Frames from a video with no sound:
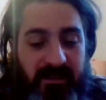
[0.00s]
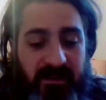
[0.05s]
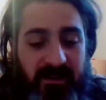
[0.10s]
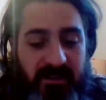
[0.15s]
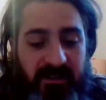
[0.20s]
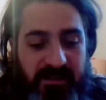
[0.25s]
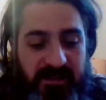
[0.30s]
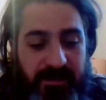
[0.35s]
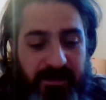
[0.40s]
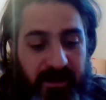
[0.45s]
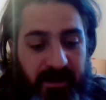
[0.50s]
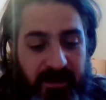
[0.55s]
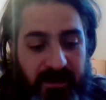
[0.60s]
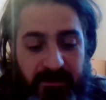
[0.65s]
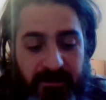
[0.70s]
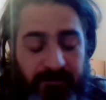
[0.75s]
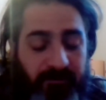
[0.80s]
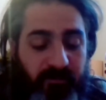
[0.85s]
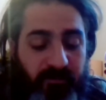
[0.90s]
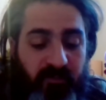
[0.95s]
Things like
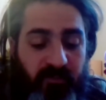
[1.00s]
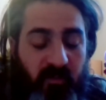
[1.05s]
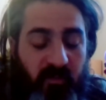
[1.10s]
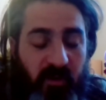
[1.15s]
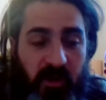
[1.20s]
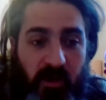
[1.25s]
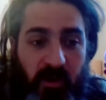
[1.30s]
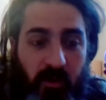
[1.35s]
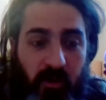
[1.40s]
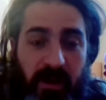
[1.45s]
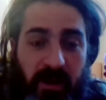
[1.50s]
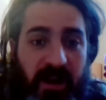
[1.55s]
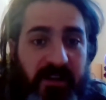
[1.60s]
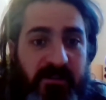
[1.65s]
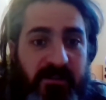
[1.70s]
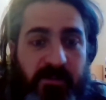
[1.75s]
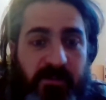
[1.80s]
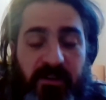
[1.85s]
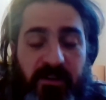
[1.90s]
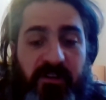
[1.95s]

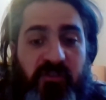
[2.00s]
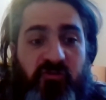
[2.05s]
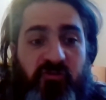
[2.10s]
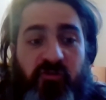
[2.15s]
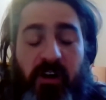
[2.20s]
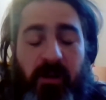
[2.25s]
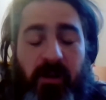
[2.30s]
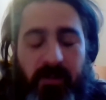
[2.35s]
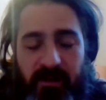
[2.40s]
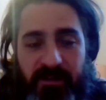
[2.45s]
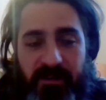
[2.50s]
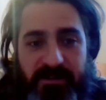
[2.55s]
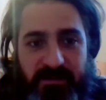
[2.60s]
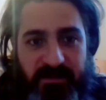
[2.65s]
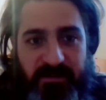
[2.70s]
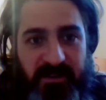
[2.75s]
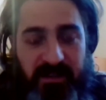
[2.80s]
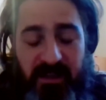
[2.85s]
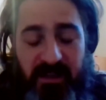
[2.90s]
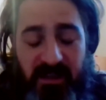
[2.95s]
raspberries, strawberries, I
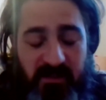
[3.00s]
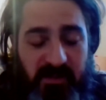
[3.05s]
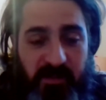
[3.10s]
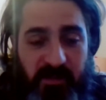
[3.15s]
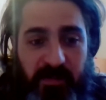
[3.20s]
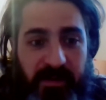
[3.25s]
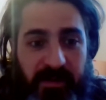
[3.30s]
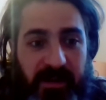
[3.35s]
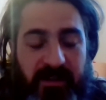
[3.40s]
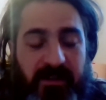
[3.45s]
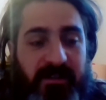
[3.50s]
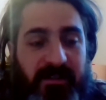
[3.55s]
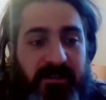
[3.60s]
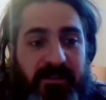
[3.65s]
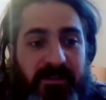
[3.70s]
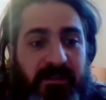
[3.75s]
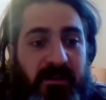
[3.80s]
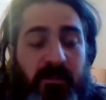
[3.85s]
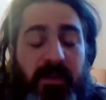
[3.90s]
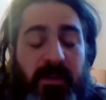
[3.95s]
mean, they can be planted as
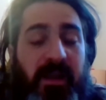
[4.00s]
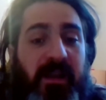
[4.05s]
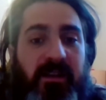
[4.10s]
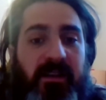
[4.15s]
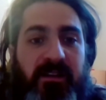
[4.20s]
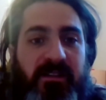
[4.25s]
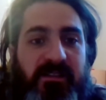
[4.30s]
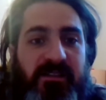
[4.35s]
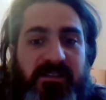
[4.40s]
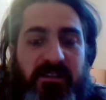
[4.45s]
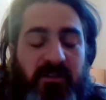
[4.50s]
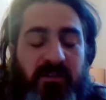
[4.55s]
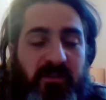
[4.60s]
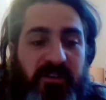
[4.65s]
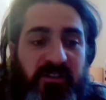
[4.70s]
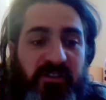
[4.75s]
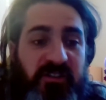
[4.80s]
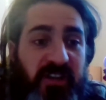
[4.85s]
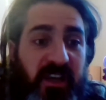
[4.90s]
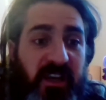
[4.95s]
companions, in
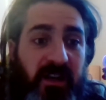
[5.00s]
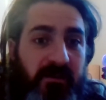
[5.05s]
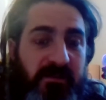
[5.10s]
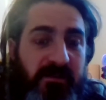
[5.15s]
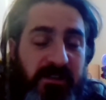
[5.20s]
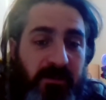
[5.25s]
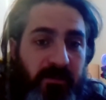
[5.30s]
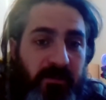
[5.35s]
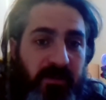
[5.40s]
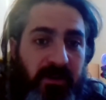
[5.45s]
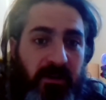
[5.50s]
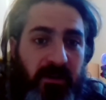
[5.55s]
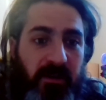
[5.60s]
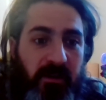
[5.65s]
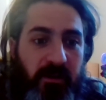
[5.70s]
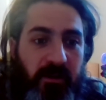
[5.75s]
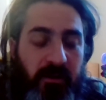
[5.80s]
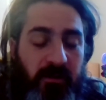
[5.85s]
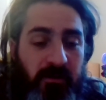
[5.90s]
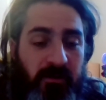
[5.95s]
the shade of something.
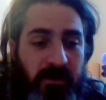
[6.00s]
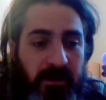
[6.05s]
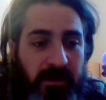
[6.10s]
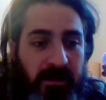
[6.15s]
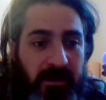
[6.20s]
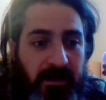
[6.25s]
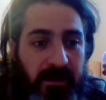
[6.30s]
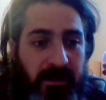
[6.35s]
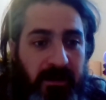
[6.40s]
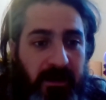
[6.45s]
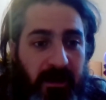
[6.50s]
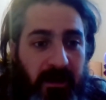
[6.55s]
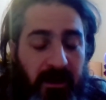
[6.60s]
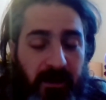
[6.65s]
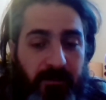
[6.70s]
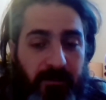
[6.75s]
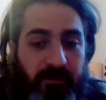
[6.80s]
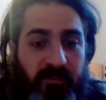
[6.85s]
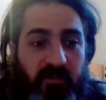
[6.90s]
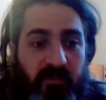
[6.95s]

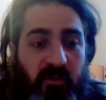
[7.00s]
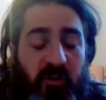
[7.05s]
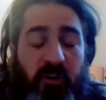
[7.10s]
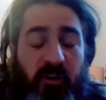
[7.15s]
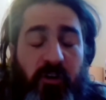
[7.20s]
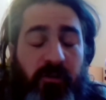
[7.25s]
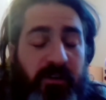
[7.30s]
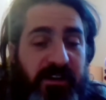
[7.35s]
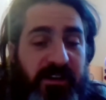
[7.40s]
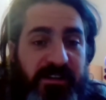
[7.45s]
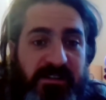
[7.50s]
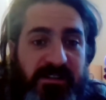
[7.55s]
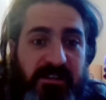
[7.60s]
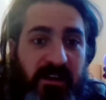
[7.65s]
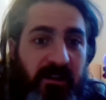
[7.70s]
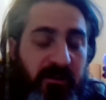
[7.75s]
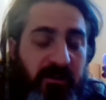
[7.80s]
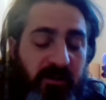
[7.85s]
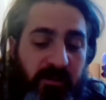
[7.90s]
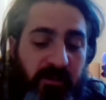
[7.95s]
Currants,
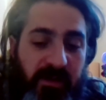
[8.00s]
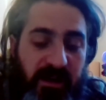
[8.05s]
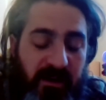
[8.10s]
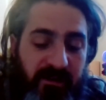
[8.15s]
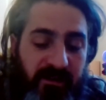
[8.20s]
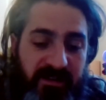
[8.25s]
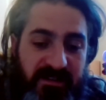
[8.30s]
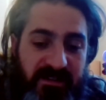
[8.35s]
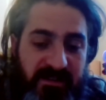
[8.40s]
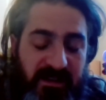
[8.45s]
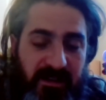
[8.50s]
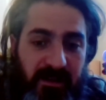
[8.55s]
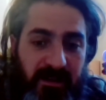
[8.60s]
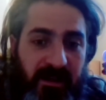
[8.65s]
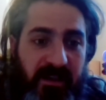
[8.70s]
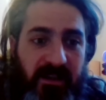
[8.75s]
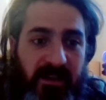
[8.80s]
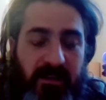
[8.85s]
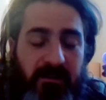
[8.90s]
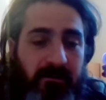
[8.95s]
elderberries, they
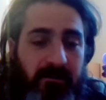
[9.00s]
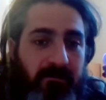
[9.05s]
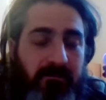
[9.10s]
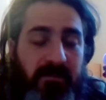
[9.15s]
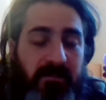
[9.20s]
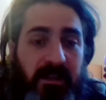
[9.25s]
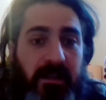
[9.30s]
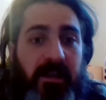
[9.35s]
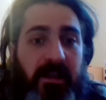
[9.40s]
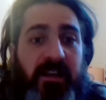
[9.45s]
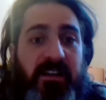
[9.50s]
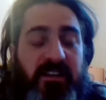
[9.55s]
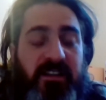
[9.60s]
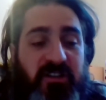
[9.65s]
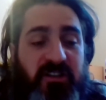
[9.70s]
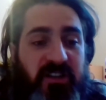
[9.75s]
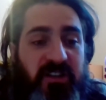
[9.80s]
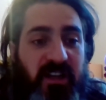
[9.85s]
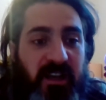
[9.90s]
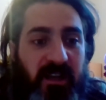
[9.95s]
like the
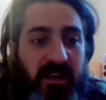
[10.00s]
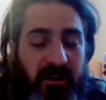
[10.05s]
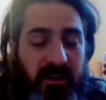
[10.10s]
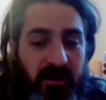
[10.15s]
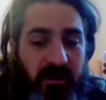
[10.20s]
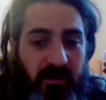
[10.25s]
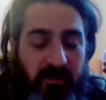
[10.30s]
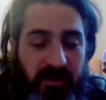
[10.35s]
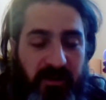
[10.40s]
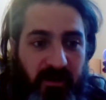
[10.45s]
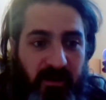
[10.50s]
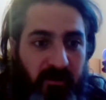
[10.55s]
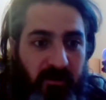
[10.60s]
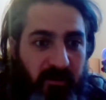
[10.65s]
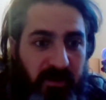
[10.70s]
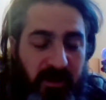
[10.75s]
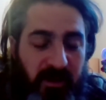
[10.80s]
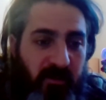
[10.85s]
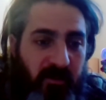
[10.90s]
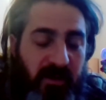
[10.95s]
shade, they
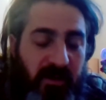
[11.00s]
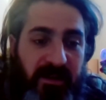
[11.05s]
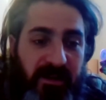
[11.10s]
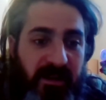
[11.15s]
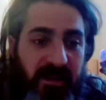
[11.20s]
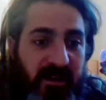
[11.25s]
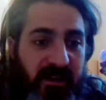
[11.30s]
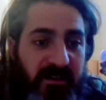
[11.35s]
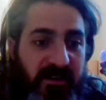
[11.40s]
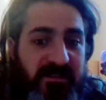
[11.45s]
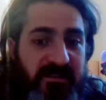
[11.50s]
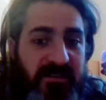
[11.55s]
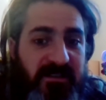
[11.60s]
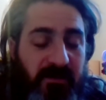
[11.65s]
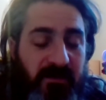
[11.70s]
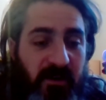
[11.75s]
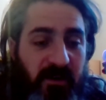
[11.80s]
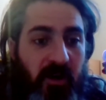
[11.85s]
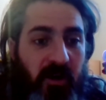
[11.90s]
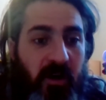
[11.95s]
don't mind that kind of stuff
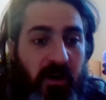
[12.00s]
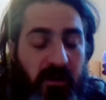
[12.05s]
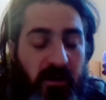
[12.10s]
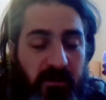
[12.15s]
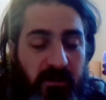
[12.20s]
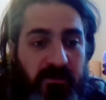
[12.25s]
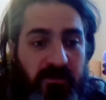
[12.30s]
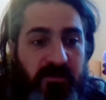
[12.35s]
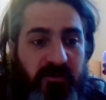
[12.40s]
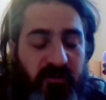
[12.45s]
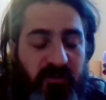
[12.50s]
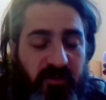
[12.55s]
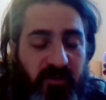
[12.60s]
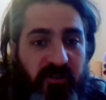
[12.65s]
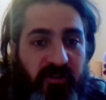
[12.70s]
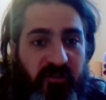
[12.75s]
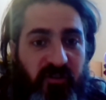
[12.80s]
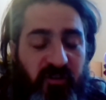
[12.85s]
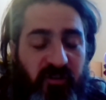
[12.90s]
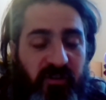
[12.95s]
at all. So
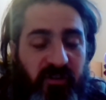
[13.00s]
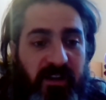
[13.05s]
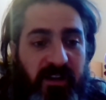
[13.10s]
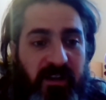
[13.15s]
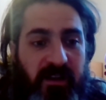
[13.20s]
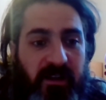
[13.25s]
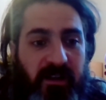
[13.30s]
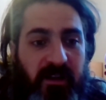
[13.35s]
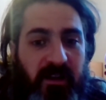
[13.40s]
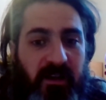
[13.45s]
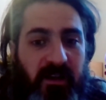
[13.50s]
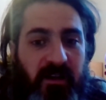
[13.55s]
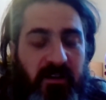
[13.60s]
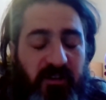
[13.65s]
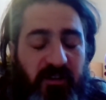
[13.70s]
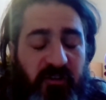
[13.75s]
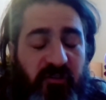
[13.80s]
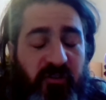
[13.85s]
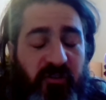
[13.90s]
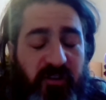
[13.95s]
there's certainly
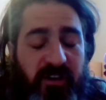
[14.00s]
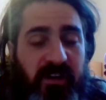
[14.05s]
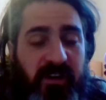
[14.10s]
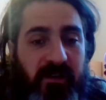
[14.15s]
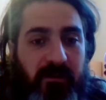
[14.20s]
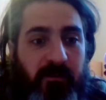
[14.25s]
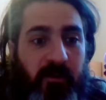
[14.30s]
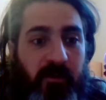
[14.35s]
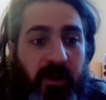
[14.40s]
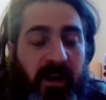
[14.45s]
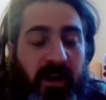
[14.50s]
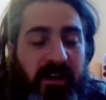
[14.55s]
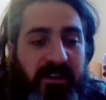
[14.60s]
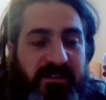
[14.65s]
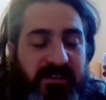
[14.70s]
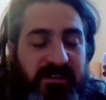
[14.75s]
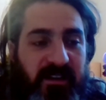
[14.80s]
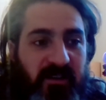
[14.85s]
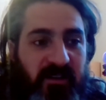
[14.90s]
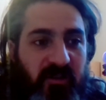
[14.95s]
varieties
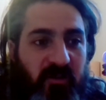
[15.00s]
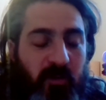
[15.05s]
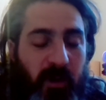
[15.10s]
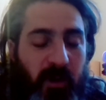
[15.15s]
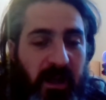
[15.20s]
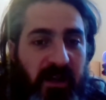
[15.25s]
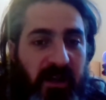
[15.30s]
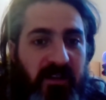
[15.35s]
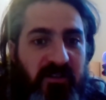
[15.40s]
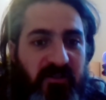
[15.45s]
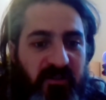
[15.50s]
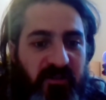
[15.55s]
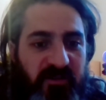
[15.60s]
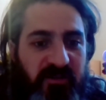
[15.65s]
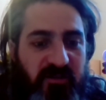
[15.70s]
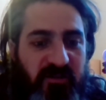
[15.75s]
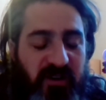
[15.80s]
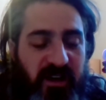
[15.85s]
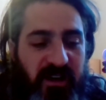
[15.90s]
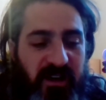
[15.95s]
that do well. So it's
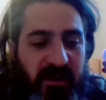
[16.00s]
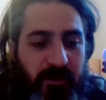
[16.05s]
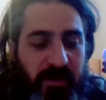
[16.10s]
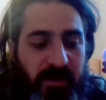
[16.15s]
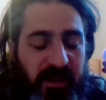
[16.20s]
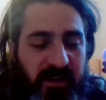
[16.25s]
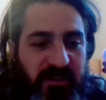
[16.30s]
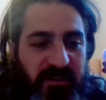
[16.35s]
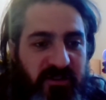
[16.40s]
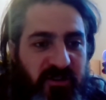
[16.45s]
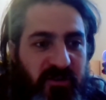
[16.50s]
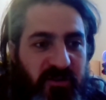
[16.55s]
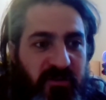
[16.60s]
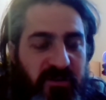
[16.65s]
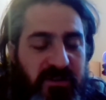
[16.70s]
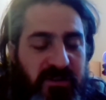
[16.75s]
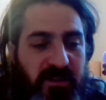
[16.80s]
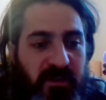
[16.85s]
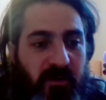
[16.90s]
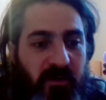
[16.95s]
trying to pick and
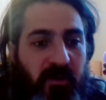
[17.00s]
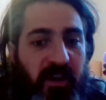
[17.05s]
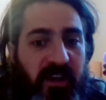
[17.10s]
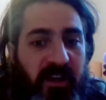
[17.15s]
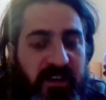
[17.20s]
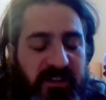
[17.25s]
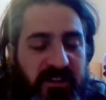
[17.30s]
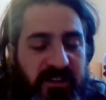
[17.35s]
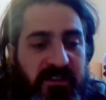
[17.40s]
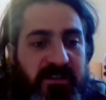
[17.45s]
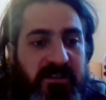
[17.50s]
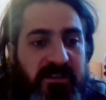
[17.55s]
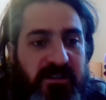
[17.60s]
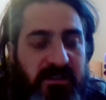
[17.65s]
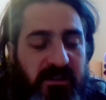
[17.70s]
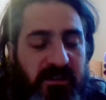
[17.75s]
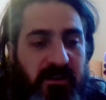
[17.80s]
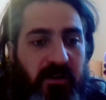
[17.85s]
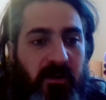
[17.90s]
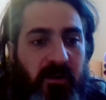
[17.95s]
choose the locations,
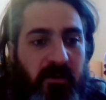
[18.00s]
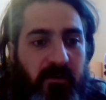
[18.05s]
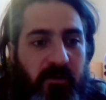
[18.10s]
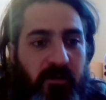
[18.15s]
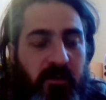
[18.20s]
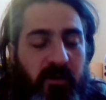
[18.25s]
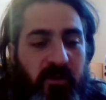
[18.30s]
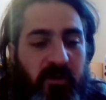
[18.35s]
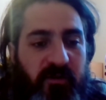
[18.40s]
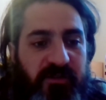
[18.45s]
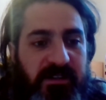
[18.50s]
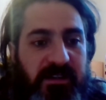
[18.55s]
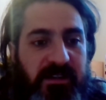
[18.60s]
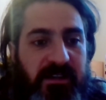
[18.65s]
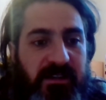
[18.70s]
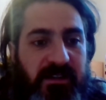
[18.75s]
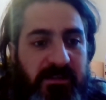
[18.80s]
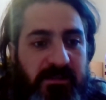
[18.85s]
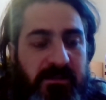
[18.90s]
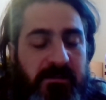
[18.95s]
for those
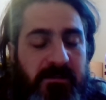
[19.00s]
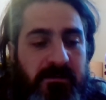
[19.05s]
things.